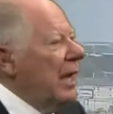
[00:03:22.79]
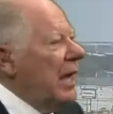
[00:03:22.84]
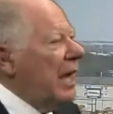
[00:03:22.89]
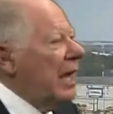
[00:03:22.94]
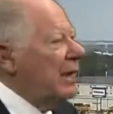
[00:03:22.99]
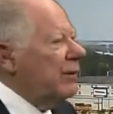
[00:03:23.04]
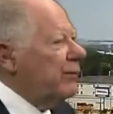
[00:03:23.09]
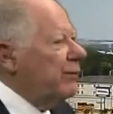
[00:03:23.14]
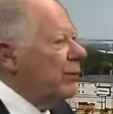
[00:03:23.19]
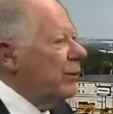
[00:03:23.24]

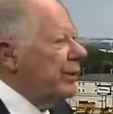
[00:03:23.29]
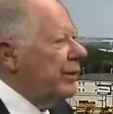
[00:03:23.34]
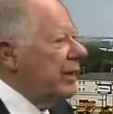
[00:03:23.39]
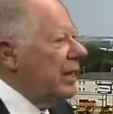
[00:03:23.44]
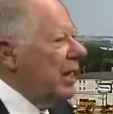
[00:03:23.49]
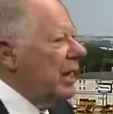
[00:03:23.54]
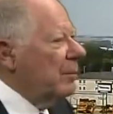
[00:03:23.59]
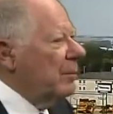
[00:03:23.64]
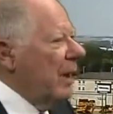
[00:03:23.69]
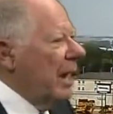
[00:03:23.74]
And for
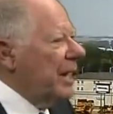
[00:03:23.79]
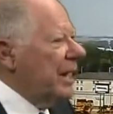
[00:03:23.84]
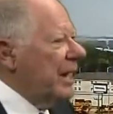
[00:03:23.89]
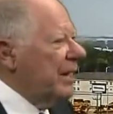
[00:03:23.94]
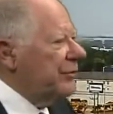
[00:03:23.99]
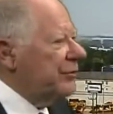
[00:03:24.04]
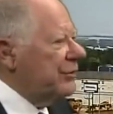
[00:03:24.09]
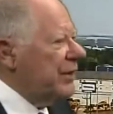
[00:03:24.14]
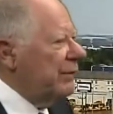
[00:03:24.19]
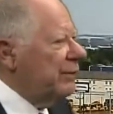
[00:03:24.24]
the uh,
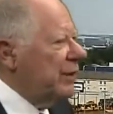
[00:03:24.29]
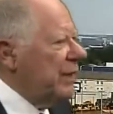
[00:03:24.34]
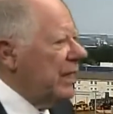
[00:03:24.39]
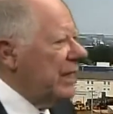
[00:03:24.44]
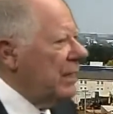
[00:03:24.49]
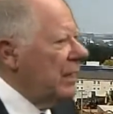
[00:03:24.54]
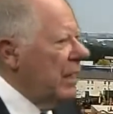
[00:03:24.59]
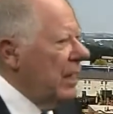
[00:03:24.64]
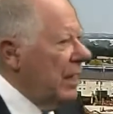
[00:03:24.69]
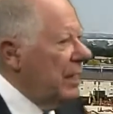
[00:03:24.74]
Minot 70,